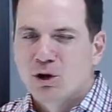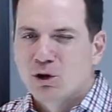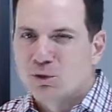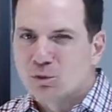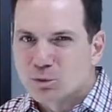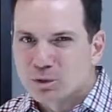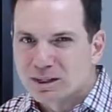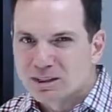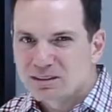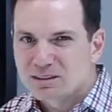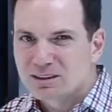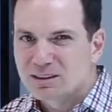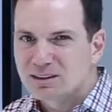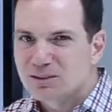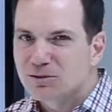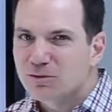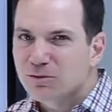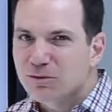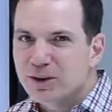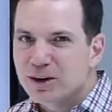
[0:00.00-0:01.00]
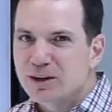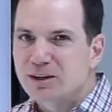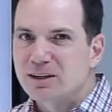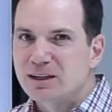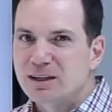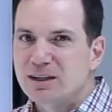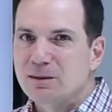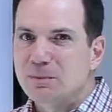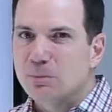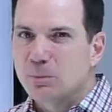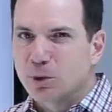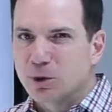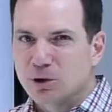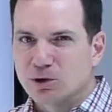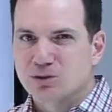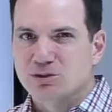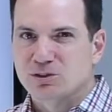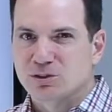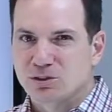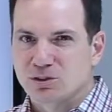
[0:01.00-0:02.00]
Risk is very
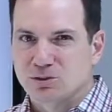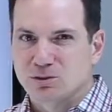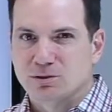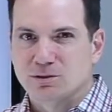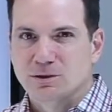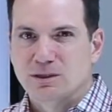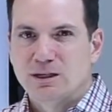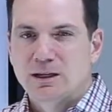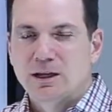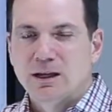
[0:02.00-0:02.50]
personal.